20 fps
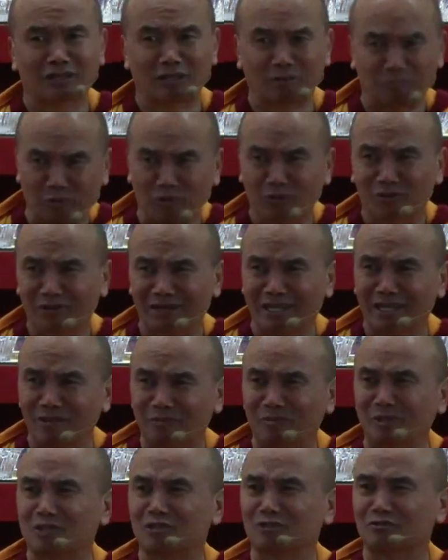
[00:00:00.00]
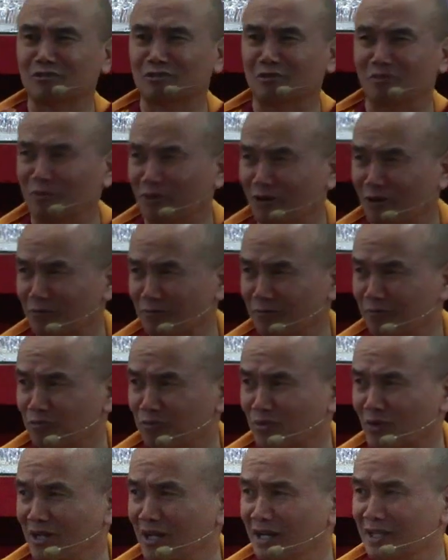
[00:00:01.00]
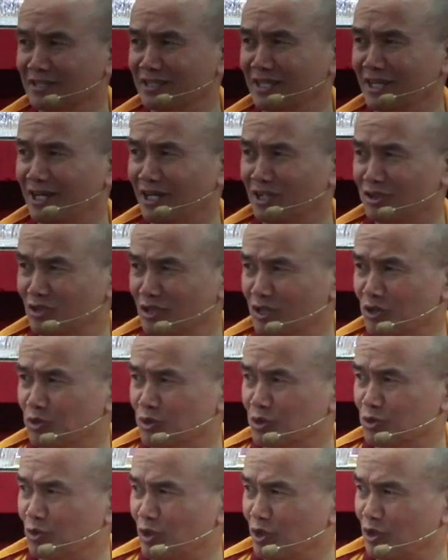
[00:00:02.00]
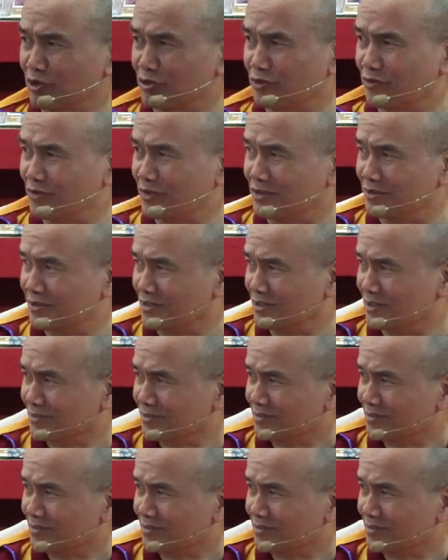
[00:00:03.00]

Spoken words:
book and the pages of the book. Are they isolate-wise one or different?